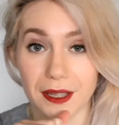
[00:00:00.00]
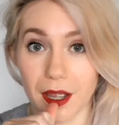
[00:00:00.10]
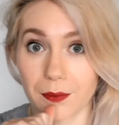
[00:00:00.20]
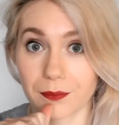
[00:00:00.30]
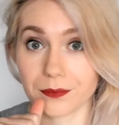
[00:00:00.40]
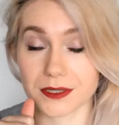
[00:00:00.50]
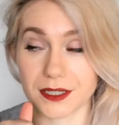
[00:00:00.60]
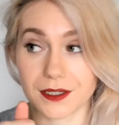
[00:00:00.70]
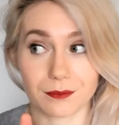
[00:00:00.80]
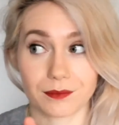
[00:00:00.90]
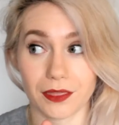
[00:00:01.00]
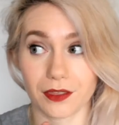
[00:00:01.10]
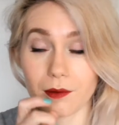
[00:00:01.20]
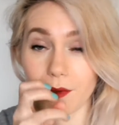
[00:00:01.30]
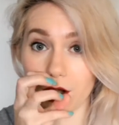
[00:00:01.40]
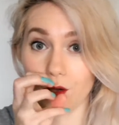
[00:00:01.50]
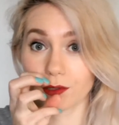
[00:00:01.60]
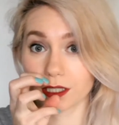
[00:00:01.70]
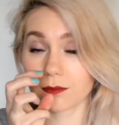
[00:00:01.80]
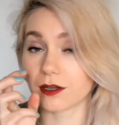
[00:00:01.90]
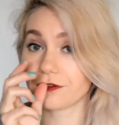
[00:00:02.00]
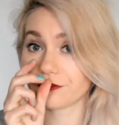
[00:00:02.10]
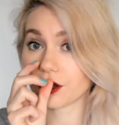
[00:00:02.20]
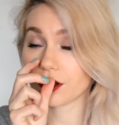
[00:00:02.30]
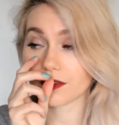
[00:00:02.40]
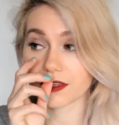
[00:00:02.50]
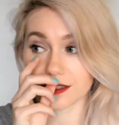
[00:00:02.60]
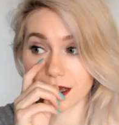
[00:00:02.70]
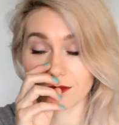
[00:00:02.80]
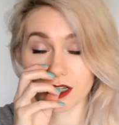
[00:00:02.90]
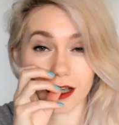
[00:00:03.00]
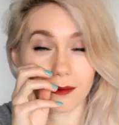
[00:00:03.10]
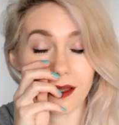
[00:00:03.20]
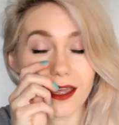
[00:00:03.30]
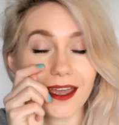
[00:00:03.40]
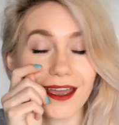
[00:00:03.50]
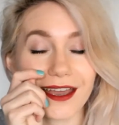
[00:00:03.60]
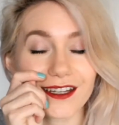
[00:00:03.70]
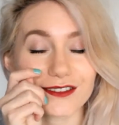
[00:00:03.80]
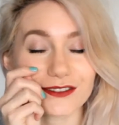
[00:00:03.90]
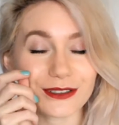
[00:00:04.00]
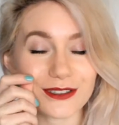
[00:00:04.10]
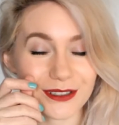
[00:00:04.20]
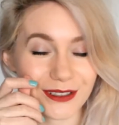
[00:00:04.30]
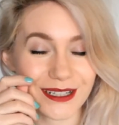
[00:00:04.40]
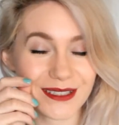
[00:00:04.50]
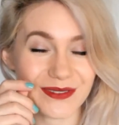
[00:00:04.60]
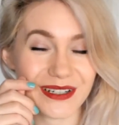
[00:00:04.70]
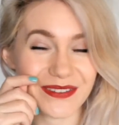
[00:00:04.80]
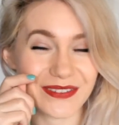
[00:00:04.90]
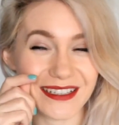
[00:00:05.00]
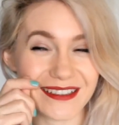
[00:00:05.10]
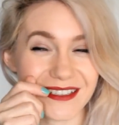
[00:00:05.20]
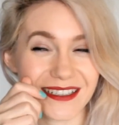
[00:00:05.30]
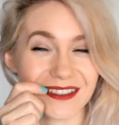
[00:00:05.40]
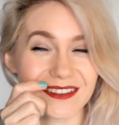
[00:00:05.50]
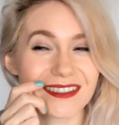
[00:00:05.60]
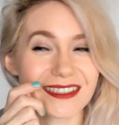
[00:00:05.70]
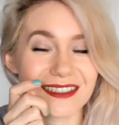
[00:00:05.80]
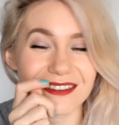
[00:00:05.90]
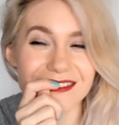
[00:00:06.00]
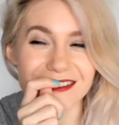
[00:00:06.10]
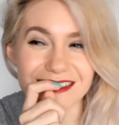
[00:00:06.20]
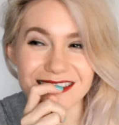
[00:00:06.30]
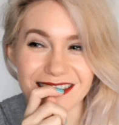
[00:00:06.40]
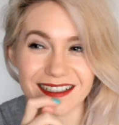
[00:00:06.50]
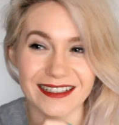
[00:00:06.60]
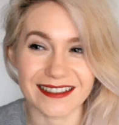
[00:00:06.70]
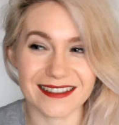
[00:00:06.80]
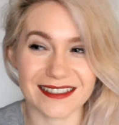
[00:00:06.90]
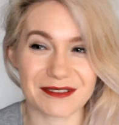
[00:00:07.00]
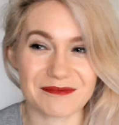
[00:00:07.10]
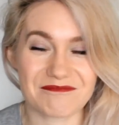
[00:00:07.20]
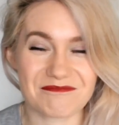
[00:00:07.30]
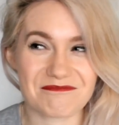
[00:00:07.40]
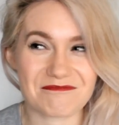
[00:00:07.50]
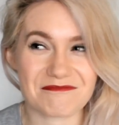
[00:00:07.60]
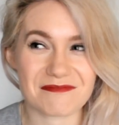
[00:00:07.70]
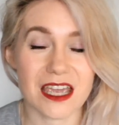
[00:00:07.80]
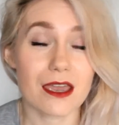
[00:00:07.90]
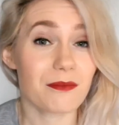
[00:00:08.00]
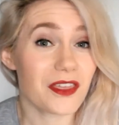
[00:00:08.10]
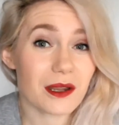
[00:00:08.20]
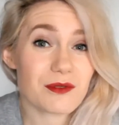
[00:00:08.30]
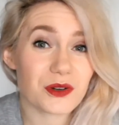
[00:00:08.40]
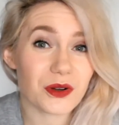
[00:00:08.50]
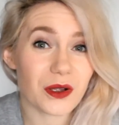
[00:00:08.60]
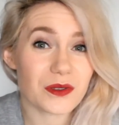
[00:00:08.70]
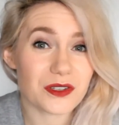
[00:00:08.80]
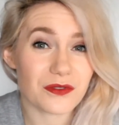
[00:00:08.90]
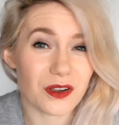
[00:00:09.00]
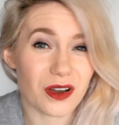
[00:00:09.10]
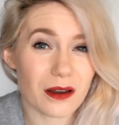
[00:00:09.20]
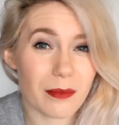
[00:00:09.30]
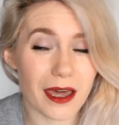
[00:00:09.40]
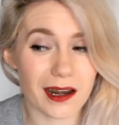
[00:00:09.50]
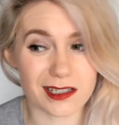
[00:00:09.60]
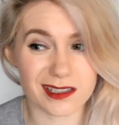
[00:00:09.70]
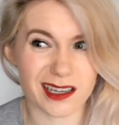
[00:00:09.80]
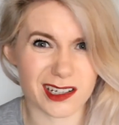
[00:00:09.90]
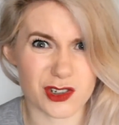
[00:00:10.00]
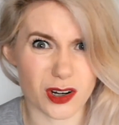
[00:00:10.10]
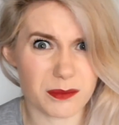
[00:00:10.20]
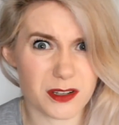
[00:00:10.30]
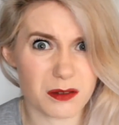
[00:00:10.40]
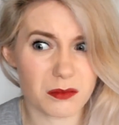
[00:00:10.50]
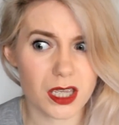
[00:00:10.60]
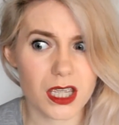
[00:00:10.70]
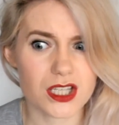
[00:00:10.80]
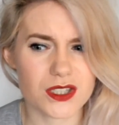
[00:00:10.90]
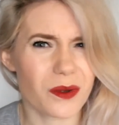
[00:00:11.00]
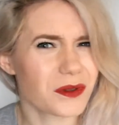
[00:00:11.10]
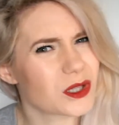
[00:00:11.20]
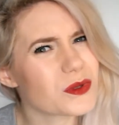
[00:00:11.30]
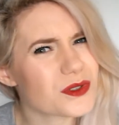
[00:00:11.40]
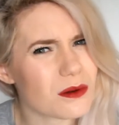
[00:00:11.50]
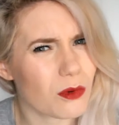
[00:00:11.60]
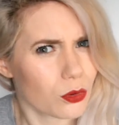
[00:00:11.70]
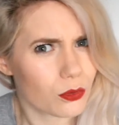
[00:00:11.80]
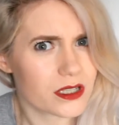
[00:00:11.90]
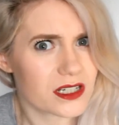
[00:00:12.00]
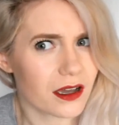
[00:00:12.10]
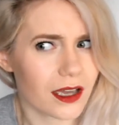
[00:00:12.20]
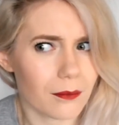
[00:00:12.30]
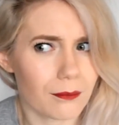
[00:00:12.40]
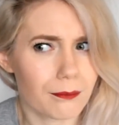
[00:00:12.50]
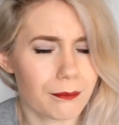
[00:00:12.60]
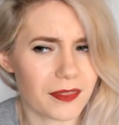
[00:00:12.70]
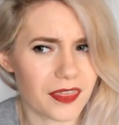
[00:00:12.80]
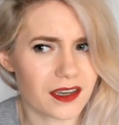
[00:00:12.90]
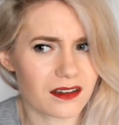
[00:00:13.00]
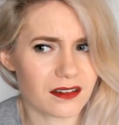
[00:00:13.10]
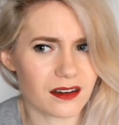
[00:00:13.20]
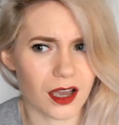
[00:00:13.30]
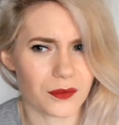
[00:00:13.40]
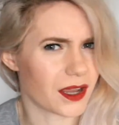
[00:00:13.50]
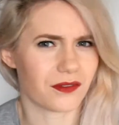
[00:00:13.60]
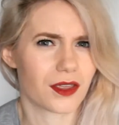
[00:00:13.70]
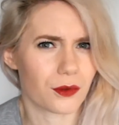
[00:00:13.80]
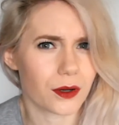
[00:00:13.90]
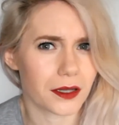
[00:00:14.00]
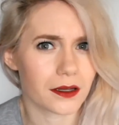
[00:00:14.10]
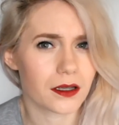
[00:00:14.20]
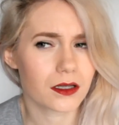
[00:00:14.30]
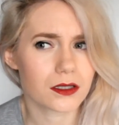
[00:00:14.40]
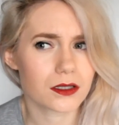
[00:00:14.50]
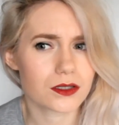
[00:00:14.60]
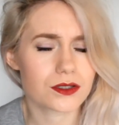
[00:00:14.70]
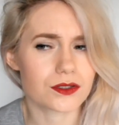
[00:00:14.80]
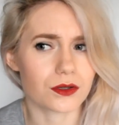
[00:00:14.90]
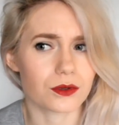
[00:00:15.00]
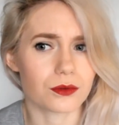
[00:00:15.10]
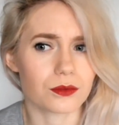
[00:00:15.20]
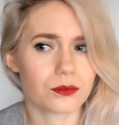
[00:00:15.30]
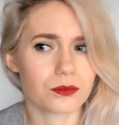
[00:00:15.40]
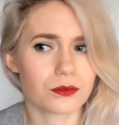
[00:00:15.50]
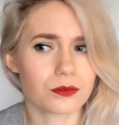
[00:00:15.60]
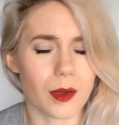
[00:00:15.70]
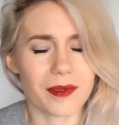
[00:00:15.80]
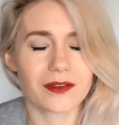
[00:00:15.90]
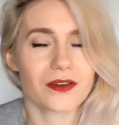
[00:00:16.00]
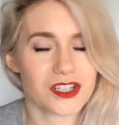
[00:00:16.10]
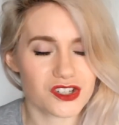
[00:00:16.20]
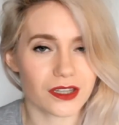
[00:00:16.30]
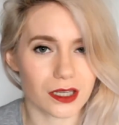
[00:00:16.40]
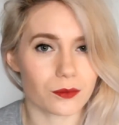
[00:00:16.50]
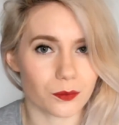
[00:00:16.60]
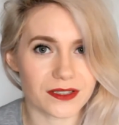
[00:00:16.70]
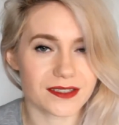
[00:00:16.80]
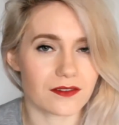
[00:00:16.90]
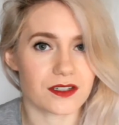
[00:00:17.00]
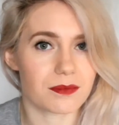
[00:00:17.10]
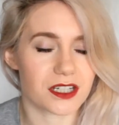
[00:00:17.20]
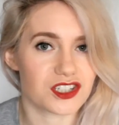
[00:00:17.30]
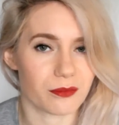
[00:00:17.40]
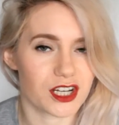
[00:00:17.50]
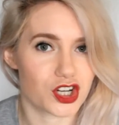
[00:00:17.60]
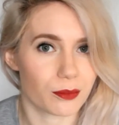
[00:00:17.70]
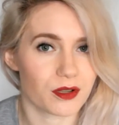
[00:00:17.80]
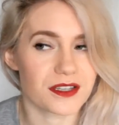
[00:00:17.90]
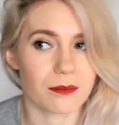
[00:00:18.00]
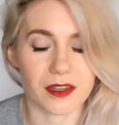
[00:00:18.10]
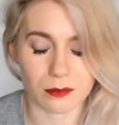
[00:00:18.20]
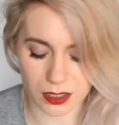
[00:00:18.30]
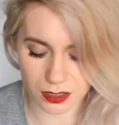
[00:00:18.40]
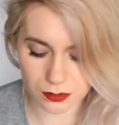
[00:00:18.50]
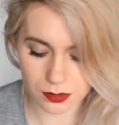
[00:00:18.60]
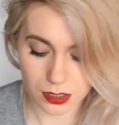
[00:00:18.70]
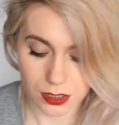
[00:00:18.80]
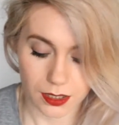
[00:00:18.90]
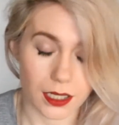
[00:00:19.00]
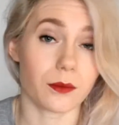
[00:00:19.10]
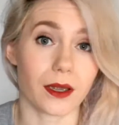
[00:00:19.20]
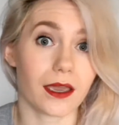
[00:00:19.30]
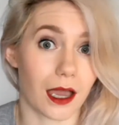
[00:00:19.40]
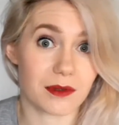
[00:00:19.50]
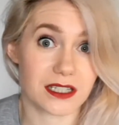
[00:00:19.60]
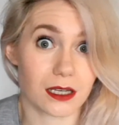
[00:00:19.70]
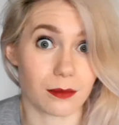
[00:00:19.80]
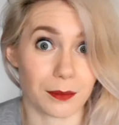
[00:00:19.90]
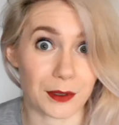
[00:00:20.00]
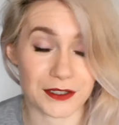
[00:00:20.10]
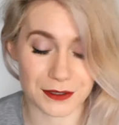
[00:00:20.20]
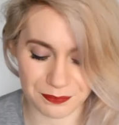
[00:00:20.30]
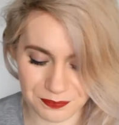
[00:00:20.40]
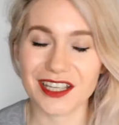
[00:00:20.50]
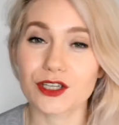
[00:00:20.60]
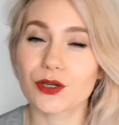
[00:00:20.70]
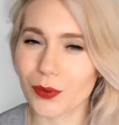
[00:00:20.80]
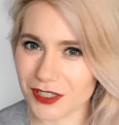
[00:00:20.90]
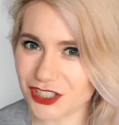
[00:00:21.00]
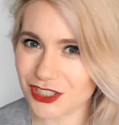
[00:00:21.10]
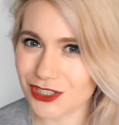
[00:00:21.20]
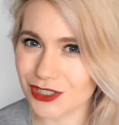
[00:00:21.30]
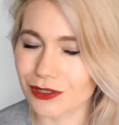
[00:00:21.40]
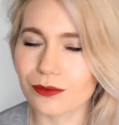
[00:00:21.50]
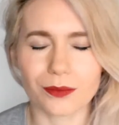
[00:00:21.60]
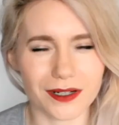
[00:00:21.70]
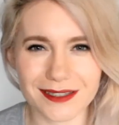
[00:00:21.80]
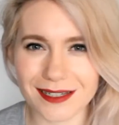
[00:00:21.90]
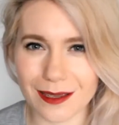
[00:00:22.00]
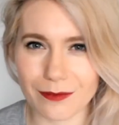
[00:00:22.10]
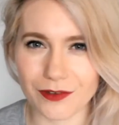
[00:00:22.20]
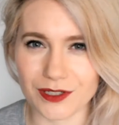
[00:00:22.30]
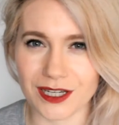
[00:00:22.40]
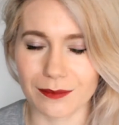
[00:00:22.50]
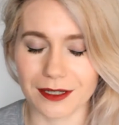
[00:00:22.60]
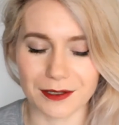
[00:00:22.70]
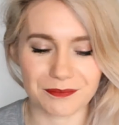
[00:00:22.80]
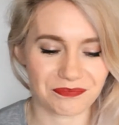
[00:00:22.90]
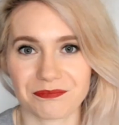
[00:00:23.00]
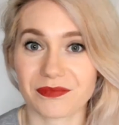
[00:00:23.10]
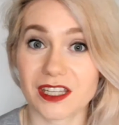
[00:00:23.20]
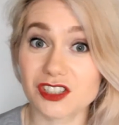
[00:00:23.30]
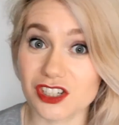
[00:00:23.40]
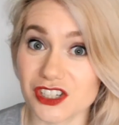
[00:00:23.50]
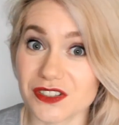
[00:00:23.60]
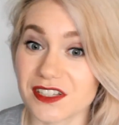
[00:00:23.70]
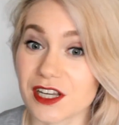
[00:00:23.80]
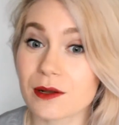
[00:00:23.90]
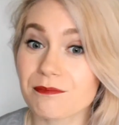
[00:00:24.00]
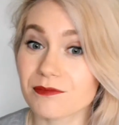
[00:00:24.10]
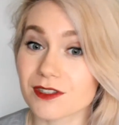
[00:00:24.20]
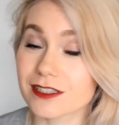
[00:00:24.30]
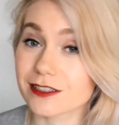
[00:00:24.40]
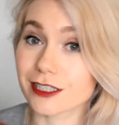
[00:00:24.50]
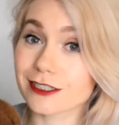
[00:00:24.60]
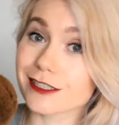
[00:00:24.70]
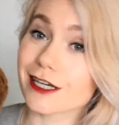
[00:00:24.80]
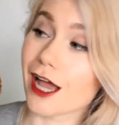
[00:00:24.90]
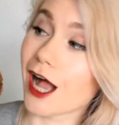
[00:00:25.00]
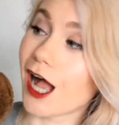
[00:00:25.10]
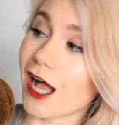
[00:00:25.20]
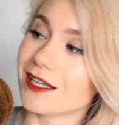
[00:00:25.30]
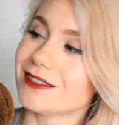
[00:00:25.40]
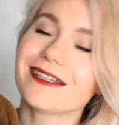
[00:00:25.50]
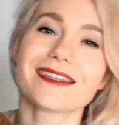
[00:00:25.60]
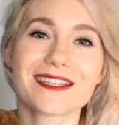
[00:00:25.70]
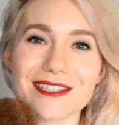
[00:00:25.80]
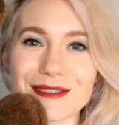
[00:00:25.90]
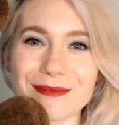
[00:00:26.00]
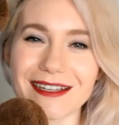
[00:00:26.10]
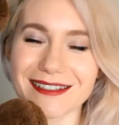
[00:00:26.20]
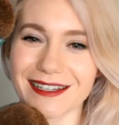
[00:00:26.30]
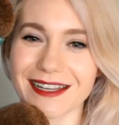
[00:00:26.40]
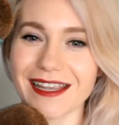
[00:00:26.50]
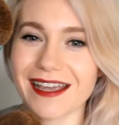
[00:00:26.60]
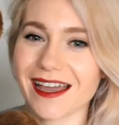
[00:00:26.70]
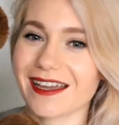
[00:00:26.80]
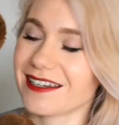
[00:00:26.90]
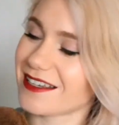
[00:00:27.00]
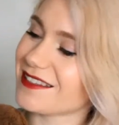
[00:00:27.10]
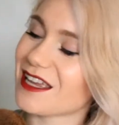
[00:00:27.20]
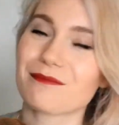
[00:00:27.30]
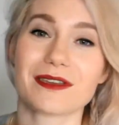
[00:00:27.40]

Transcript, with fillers: uh, sucking my thumb and holding a bit of fur at the same time, and it felt so nice on my face and it was just nice. But then I'm sure I also forgot about it and just kind of dropped them, so I would lose them all the time, but then I would have another one. So, I mean, eventually we safety pinned it to my top or something, but anyway, I'm a teddy bear person. Question two, what is the name of your teddy bear? Introducing, da da da, this is my teddy and his name